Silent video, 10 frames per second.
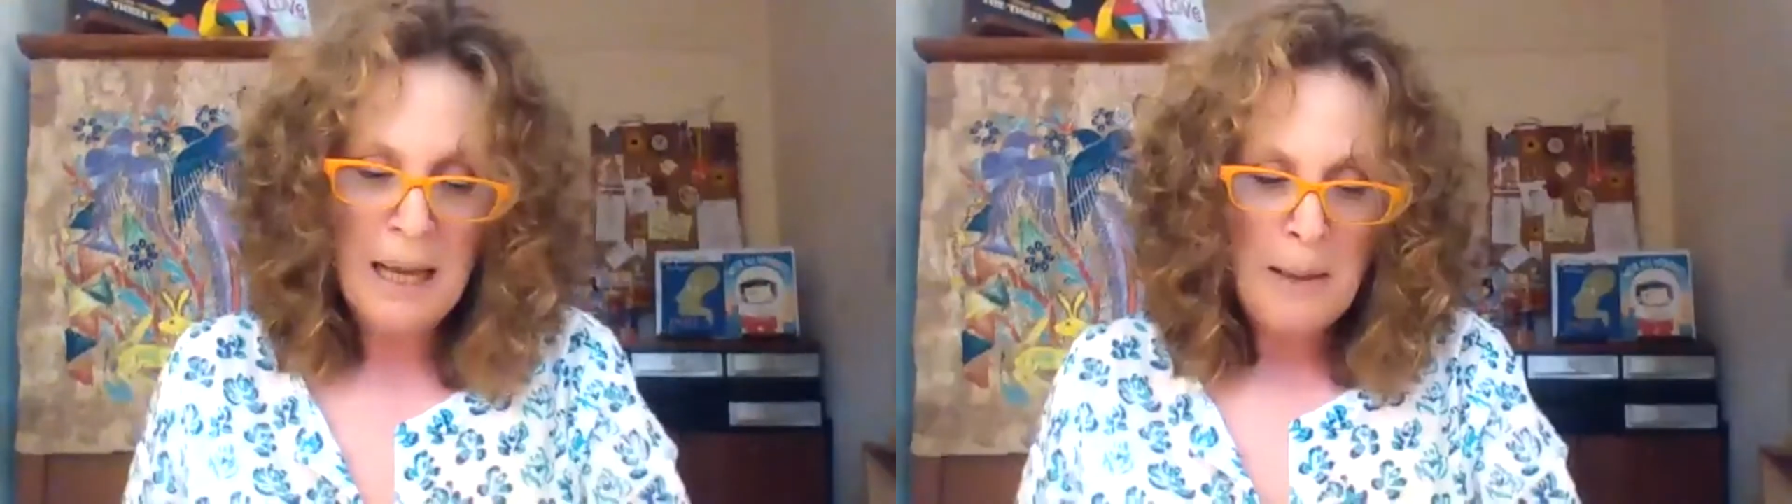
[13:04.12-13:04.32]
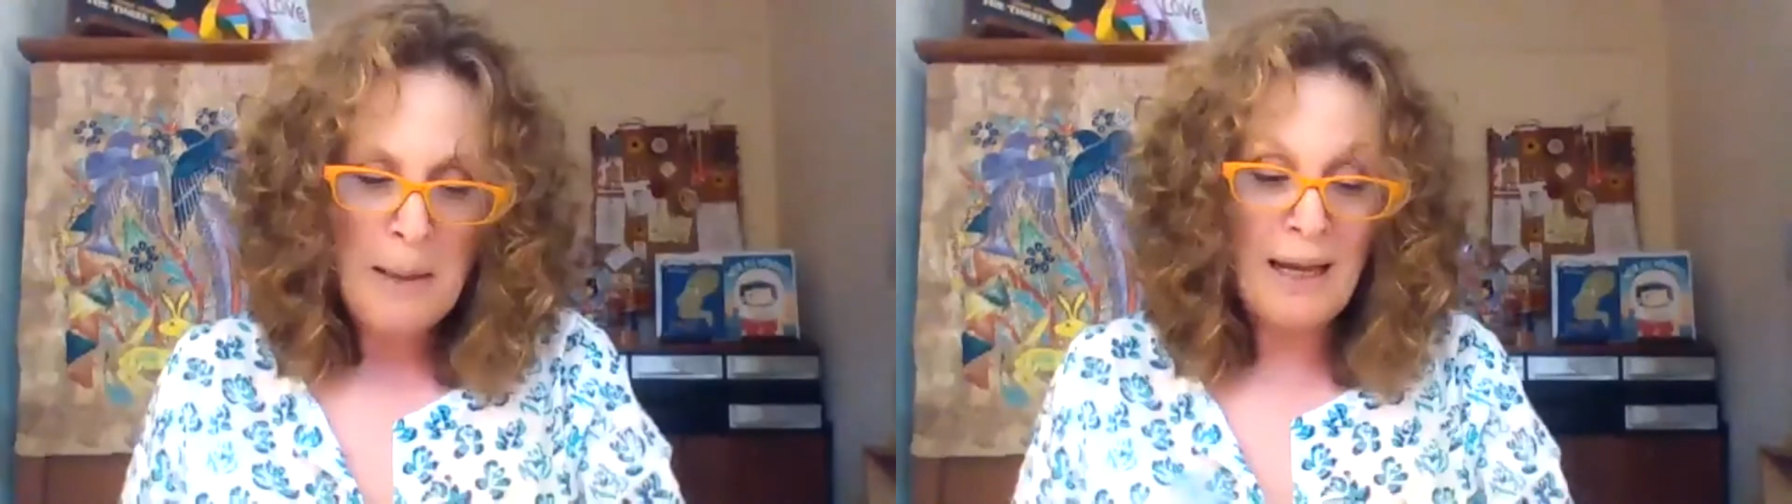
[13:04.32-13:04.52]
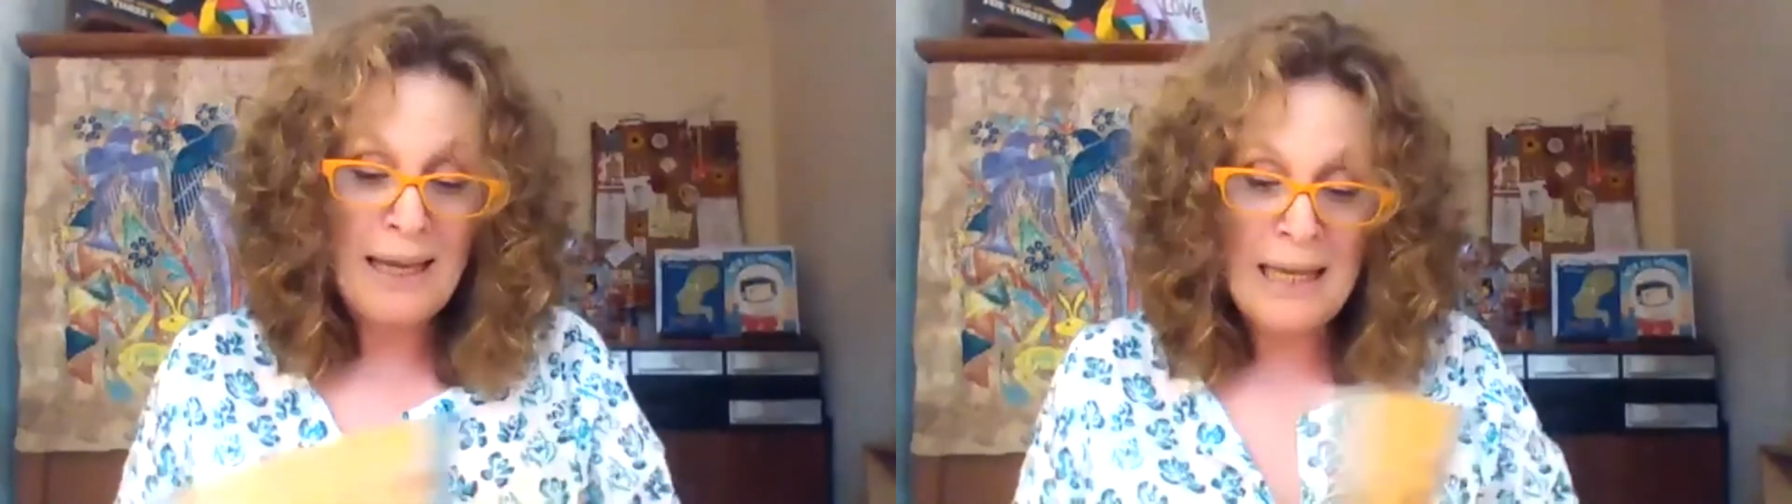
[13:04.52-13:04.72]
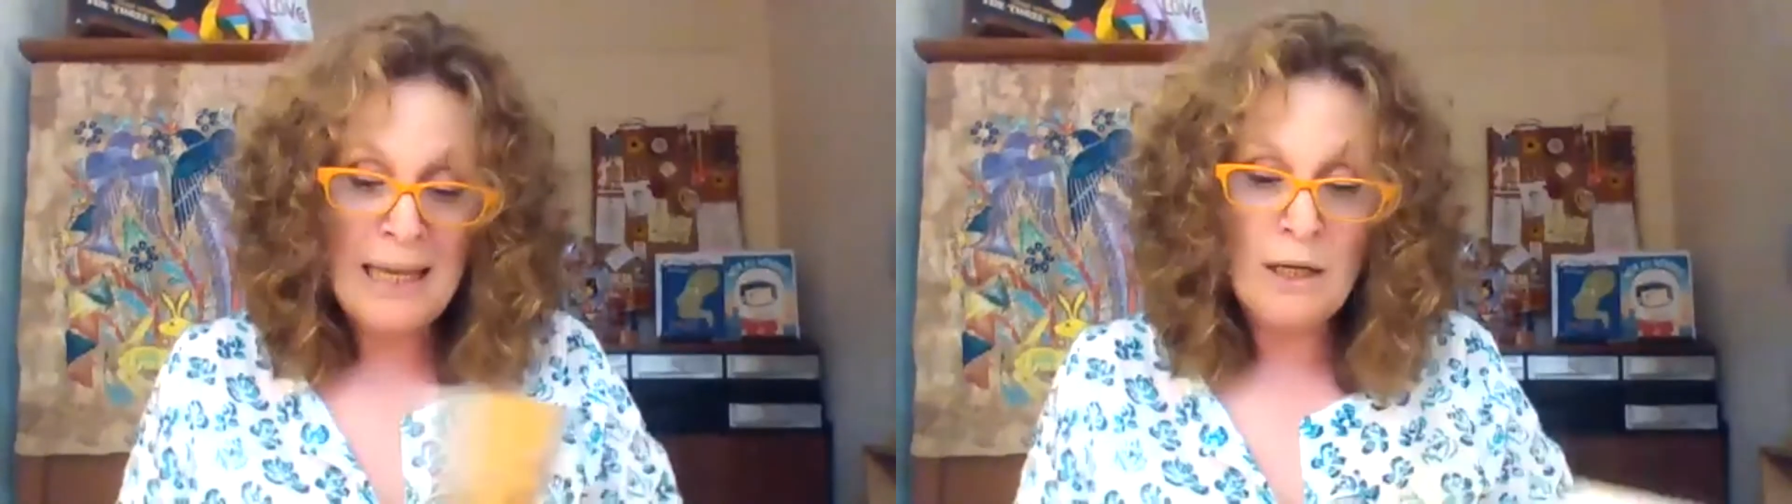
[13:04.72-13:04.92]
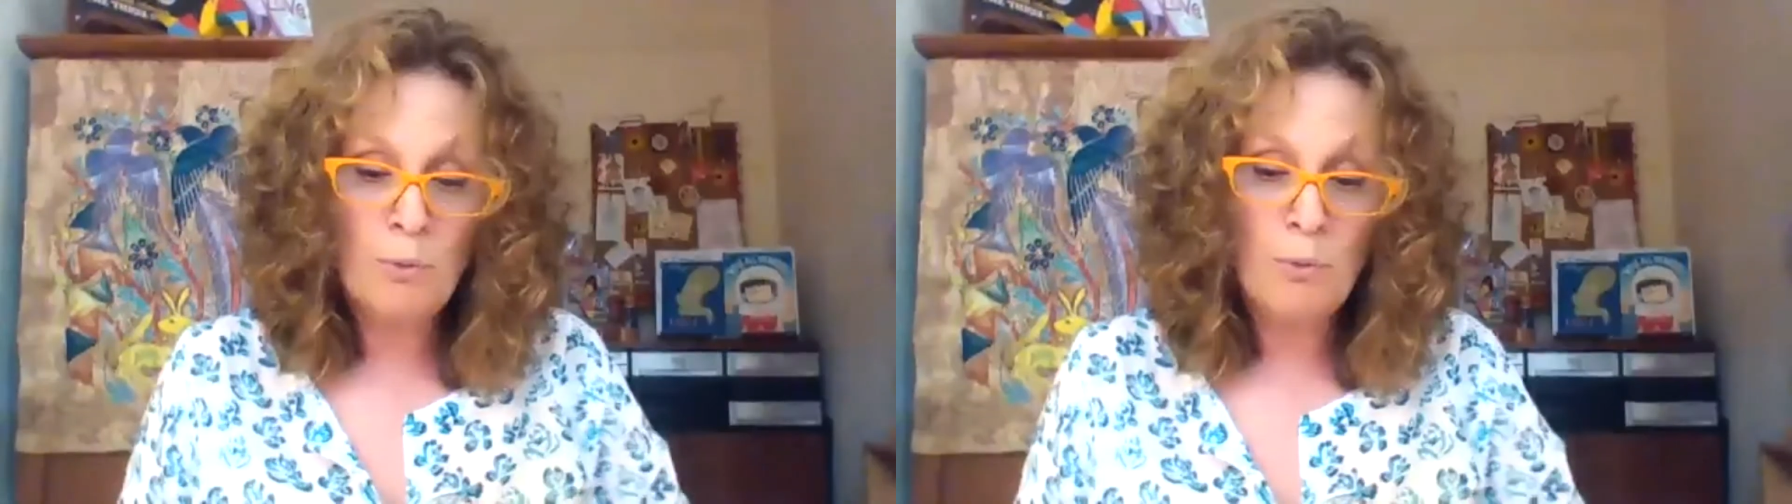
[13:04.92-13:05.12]
But
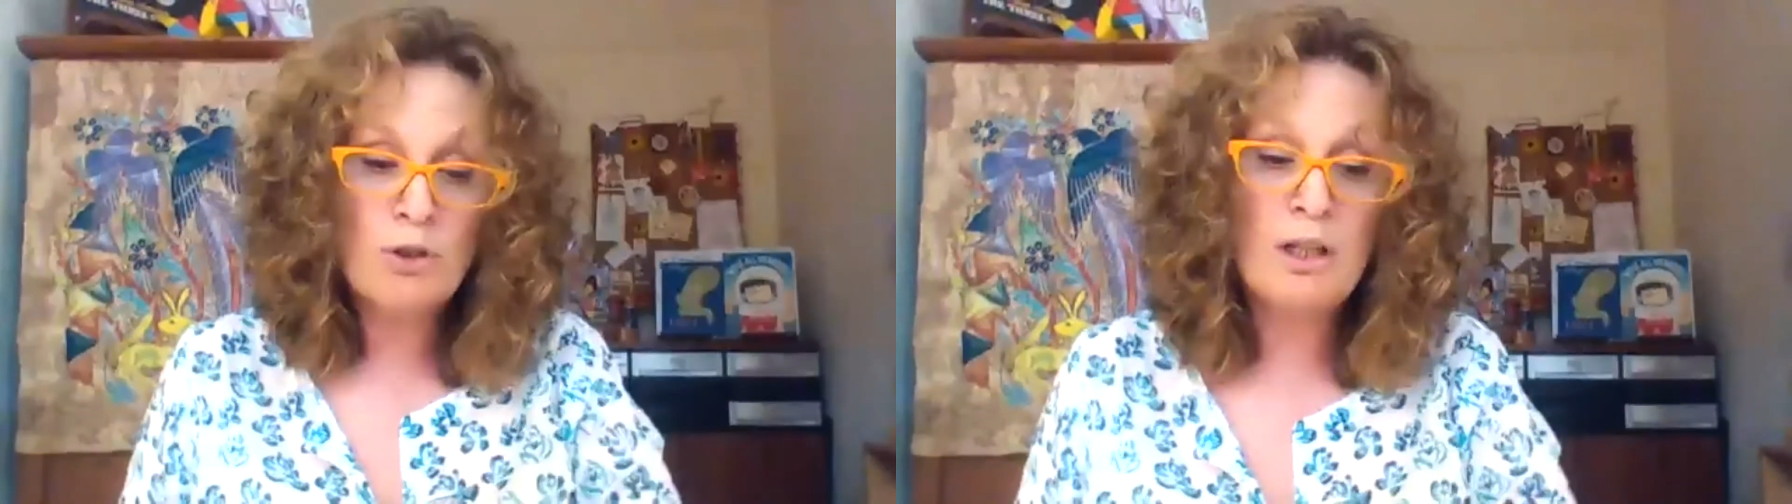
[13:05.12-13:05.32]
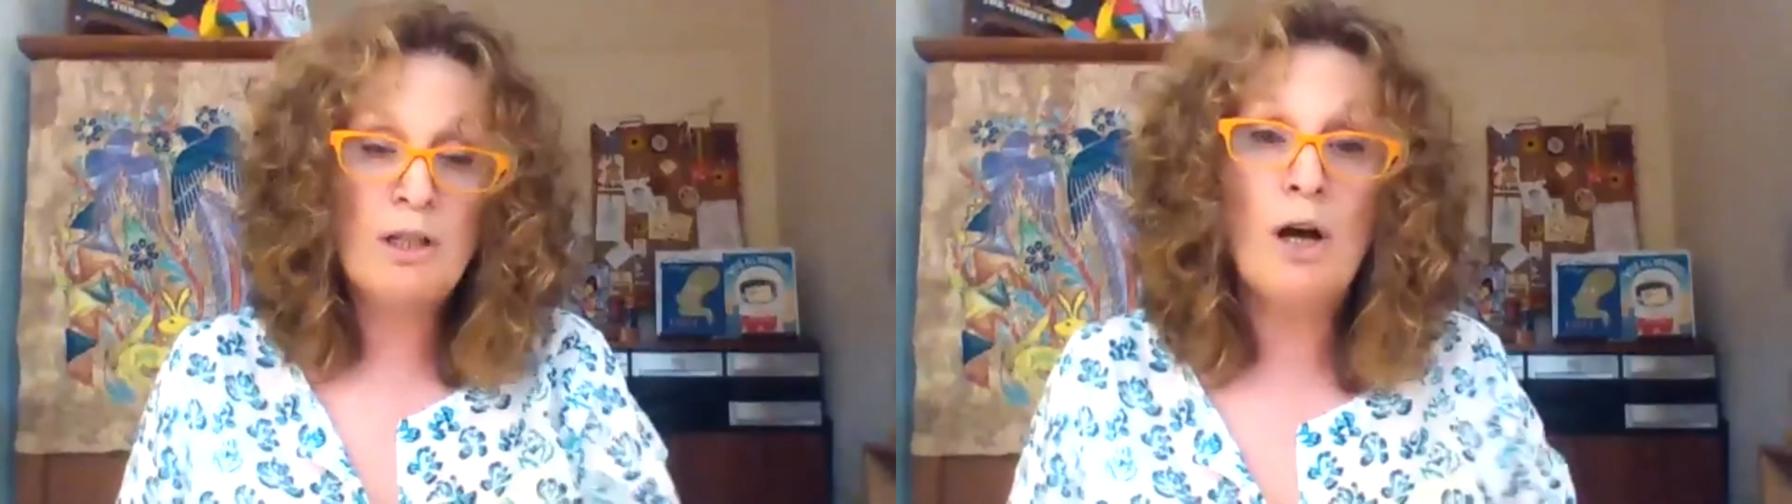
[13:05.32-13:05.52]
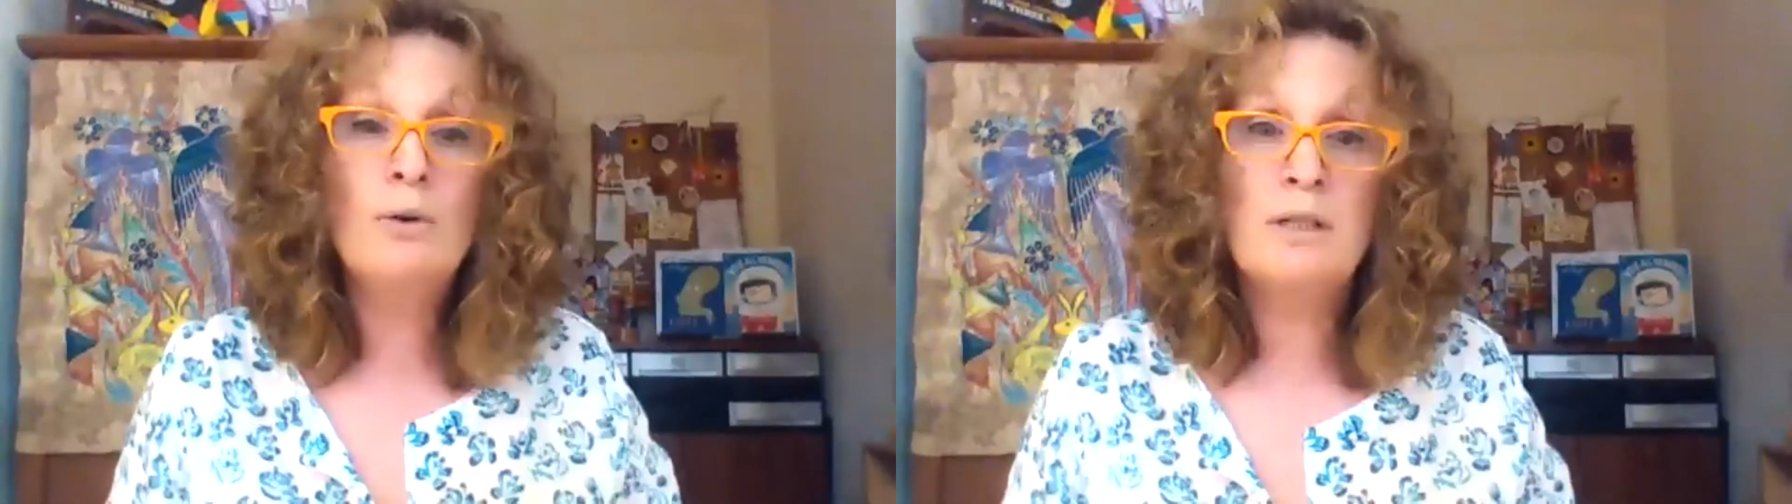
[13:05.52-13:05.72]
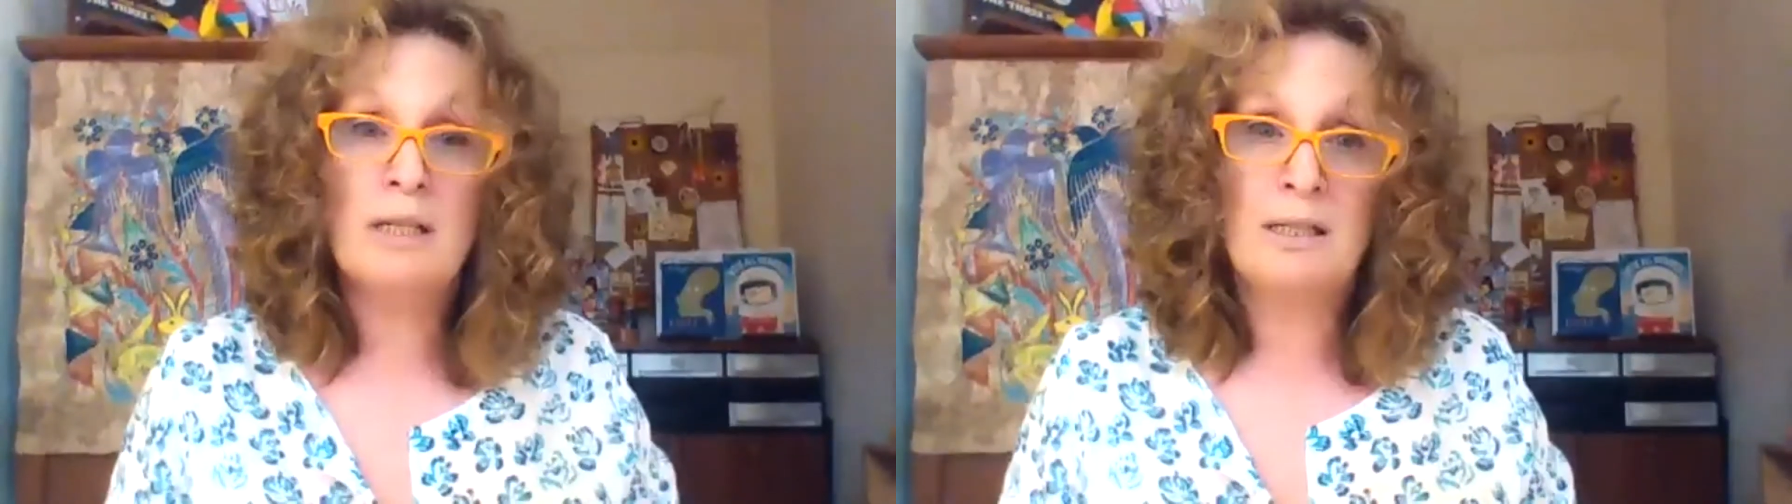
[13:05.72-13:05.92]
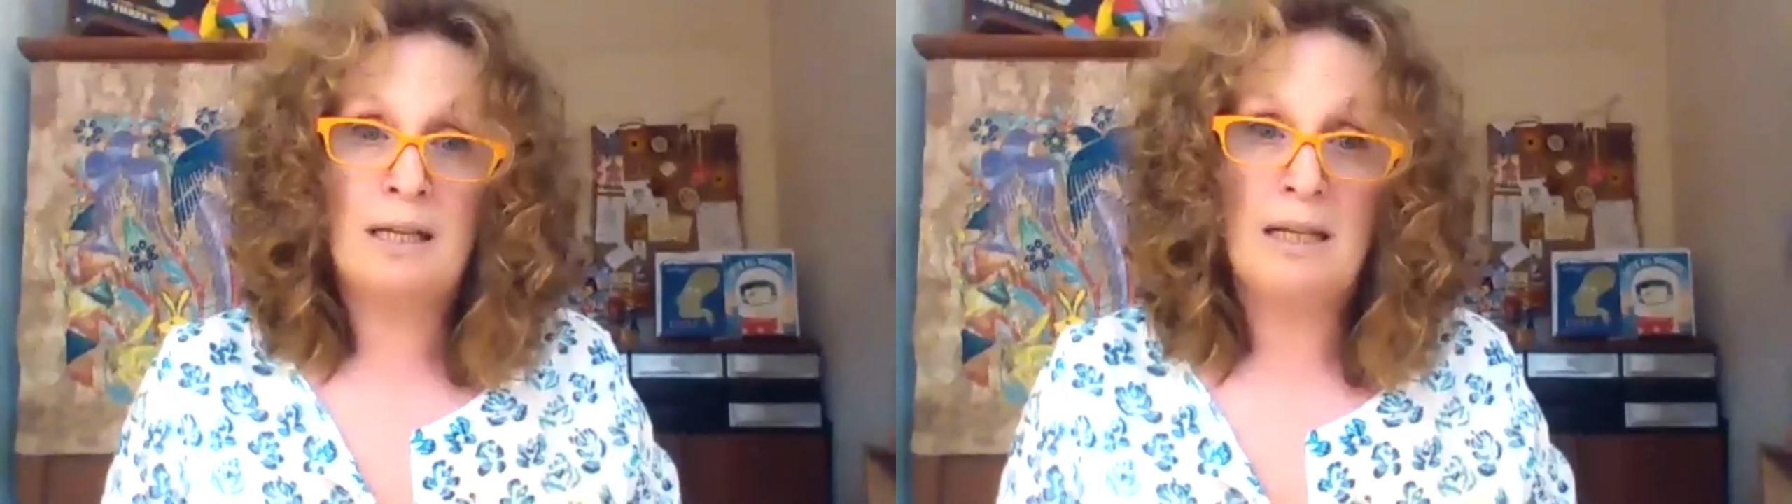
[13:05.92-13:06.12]
here, what she
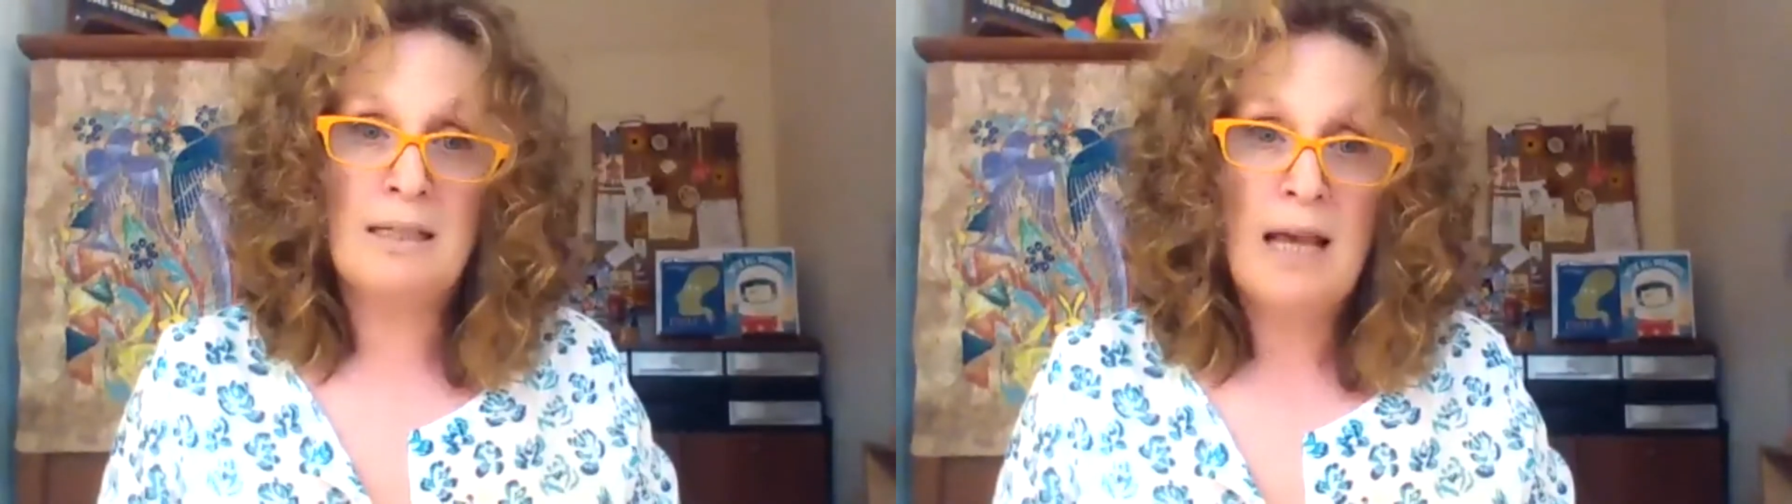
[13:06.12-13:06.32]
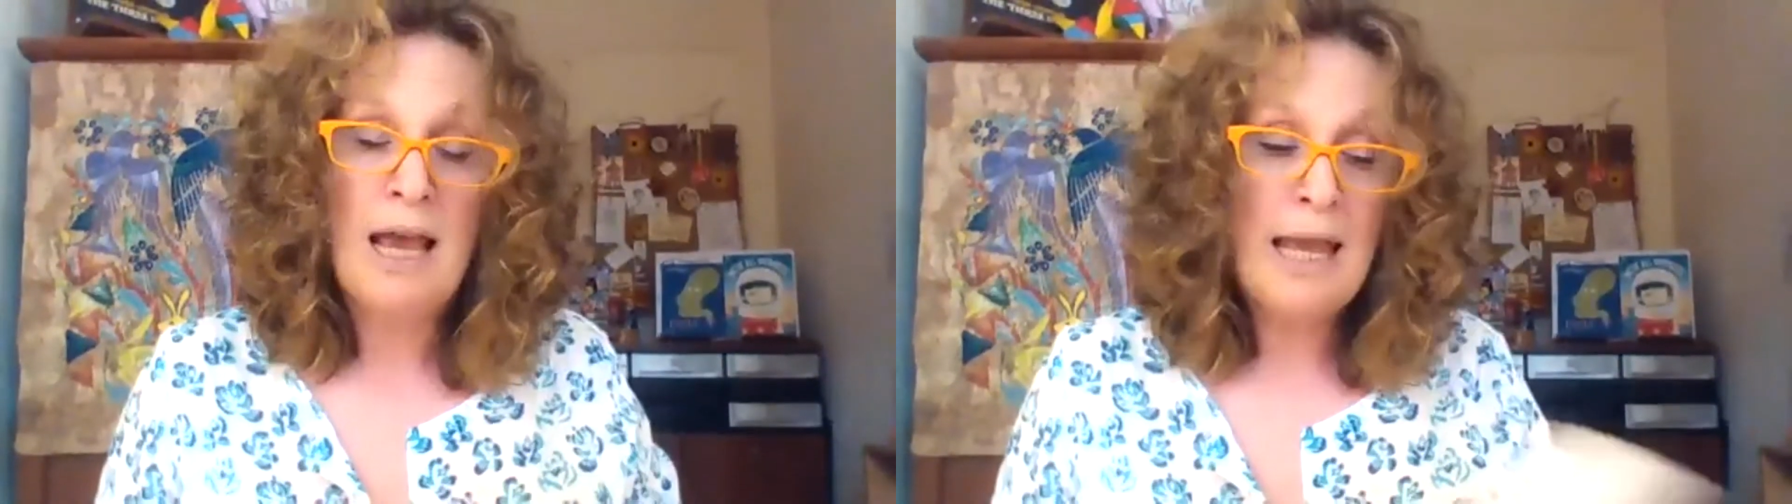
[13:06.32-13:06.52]
notices